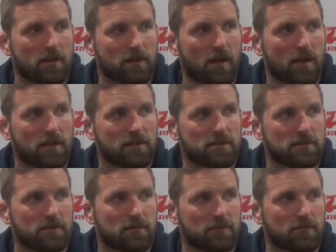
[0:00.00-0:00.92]
The
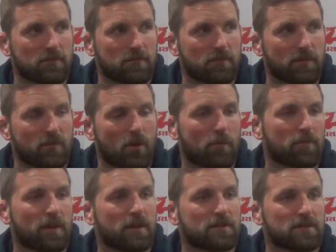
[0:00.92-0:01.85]
guys. We've got
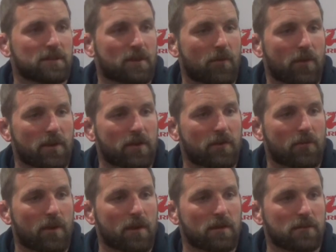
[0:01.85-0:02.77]
players that
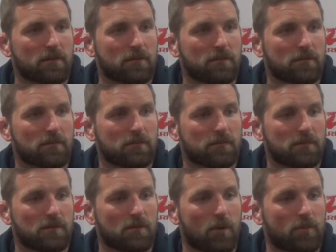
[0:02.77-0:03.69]
create
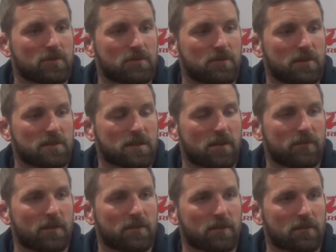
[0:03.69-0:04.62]
opportunities out of
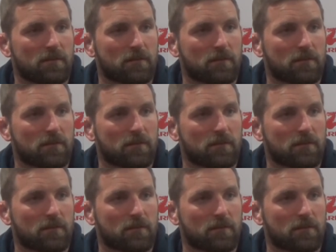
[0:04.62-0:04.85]
nothing.